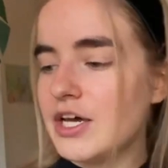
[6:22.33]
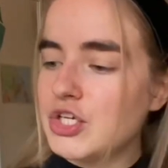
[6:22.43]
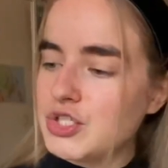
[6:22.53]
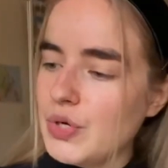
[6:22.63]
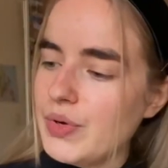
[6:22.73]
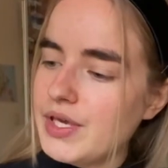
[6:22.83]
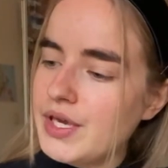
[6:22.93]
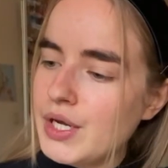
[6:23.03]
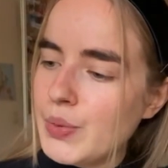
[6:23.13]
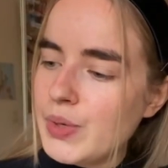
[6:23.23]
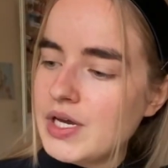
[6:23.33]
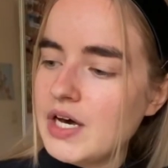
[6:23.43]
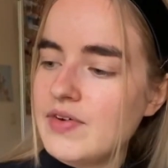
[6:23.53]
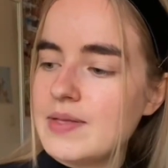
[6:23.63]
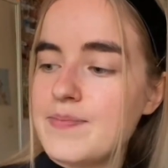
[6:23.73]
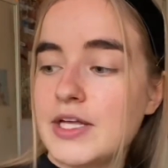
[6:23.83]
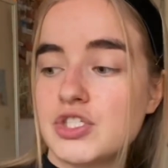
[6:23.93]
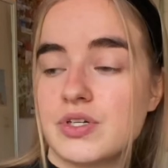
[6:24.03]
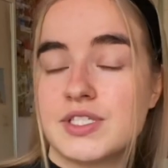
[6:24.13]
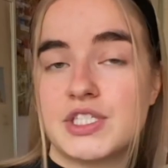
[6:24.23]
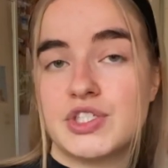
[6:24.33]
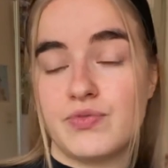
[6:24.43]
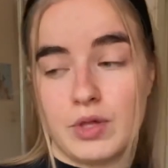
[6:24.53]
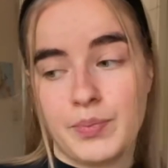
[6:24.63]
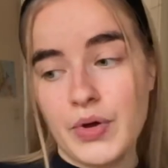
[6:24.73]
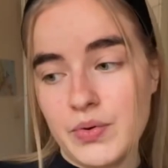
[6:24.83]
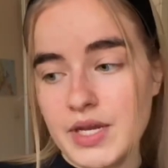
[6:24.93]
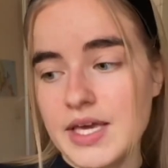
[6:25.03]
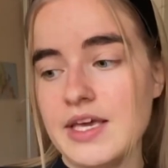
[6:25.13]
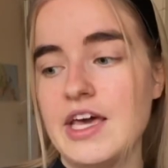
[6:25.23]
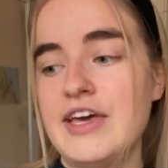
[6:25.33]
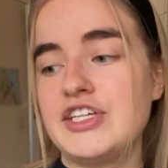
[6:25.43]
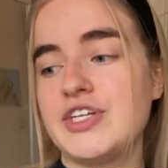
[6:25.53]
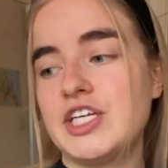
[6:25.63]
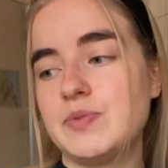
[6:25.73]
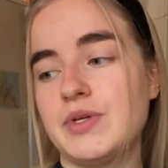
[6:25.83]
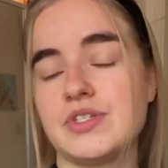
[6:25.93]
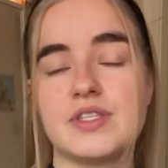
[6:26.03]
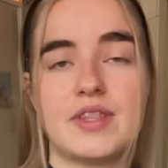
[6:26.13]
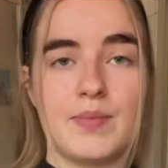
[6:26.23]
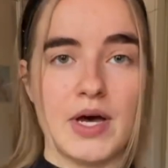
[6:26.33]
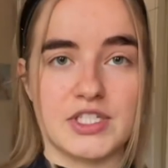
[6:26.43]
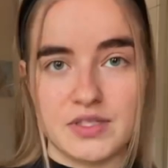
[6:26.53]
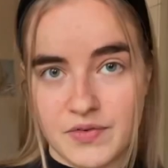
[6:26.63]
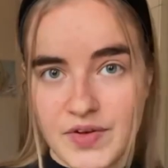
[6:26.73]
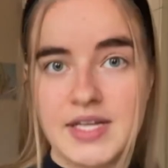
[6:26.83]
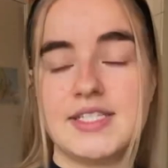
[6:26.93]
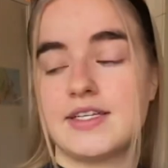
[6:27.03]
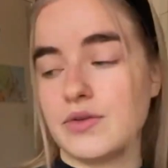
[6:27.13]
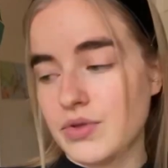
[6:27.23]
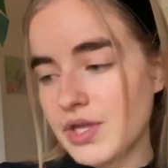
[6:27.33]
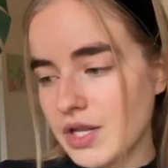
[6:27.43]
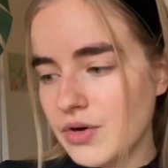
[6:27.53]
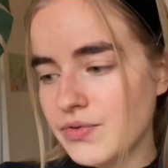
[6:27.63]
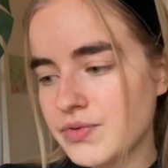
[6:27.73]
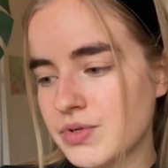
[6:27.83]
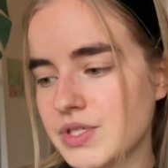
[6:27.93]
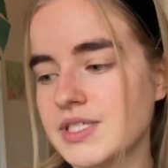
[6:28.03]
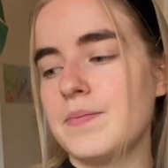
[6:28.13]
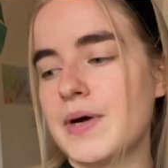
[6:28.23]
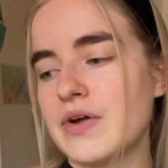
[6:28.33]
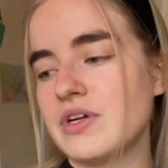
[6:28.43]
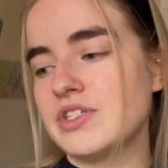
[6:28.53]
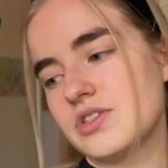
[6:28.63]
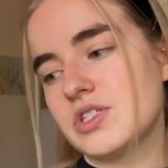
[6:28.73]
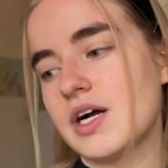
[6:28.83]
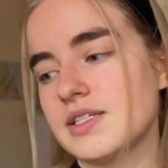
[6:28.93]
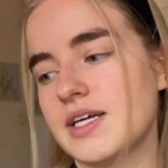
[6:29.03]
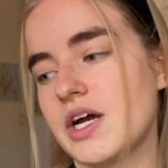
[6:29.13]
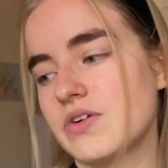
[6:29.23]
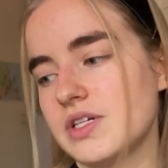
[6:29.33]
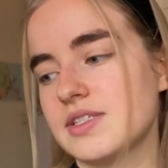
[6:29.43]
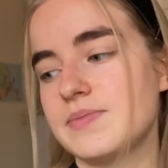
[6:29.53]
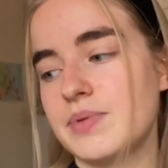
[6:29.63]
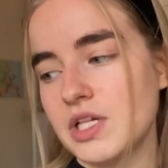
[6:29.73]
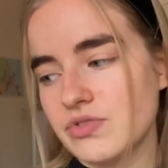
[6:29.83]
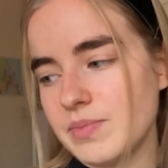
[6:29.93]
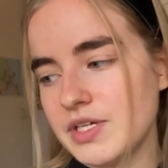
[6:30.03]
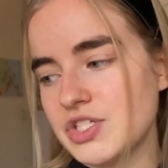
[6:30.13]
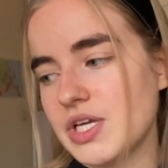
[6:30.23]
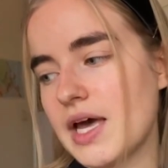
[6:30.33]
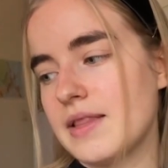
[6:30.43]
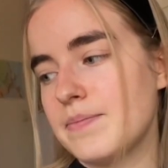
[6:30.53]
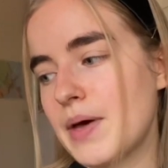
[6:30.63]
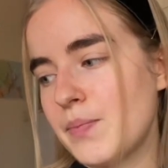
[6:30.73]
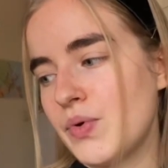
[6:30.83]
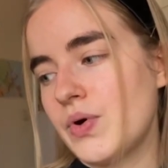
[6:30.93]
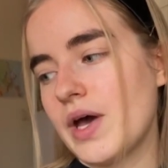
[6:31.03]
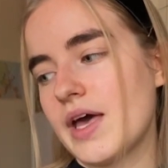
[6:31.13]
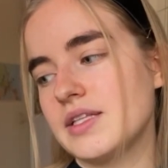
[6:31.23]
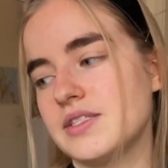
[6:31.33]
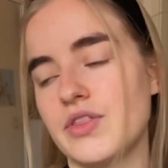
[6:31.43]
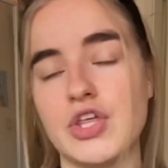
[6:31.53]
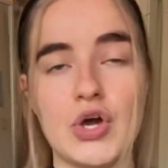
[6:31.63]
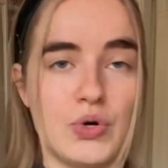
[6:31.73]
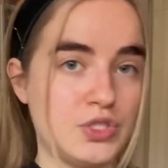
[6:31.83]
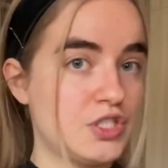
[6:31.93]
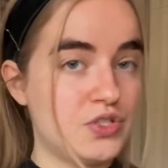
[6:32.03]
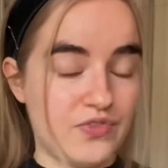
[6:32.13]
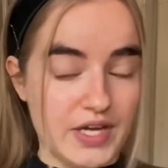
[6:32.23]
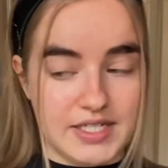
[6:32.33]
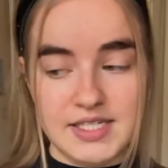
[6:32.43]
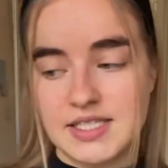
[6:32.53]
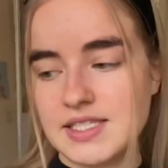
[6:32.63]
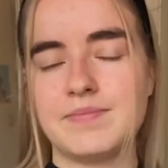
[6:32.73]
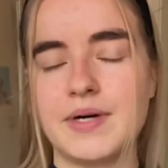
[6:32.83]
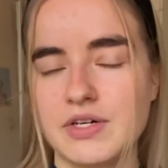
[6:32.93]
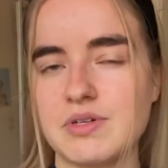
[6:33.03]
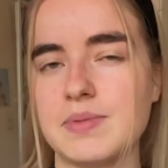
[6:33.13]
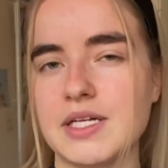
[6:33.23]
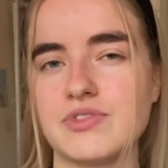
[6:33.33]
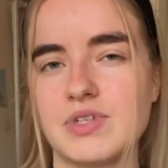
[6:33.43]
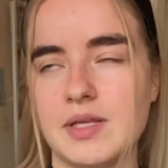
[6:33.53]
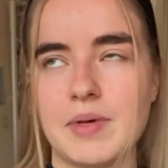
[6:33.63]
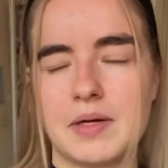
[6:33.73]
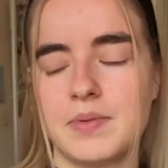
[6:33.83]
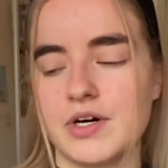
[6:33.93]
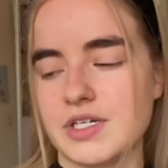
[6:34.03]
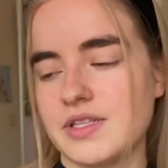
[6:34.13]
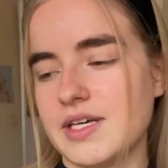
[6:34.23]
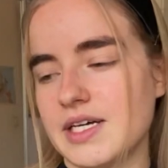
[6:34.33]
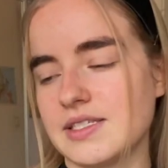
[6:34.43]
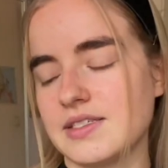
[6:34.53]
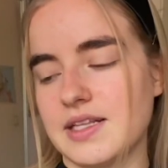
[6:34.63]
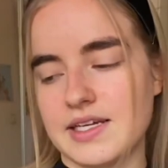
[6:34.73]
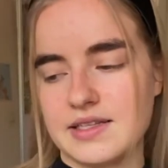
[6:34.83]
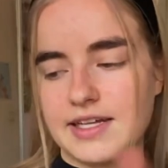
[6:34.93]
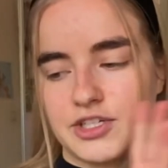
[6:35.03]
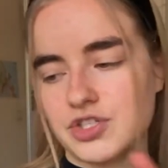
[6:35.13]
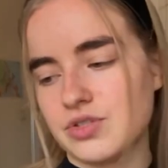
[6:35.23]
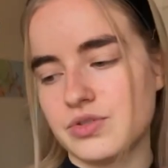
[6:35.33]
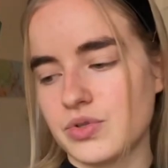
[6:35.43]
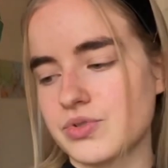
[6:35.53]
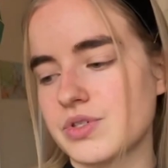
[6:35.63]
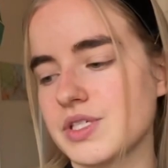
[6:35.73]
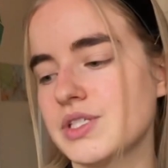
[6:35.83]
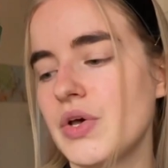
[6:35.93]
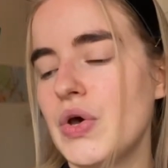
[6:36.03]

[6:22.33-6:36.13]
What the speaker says: So here we covered Ben Jonson's Volpone, Shakespeare's The Merchant of Venice and Othello, of course, Byron's Childe Harold's Pilgrimage and Beppo and The Ode to Venice. Byron played a really big part in that, so like lecture or course.